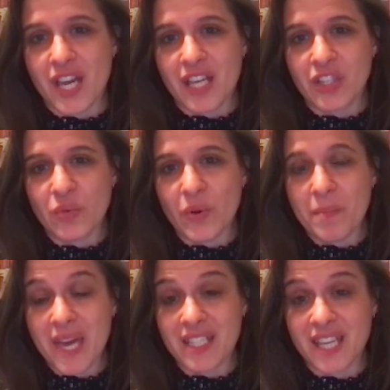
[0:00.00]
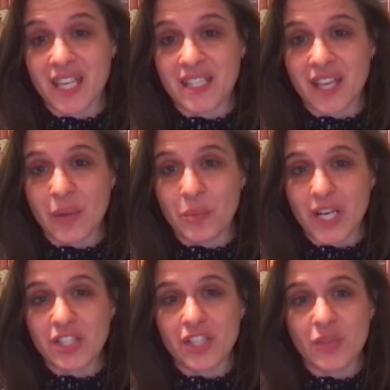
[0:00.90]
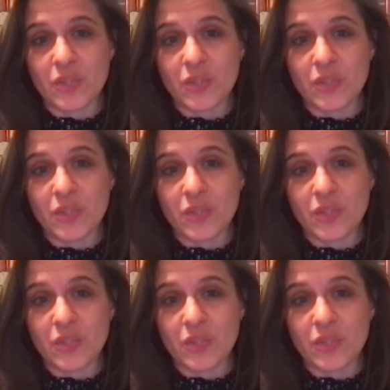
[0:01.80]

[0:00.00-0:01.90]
annual May Day celebration,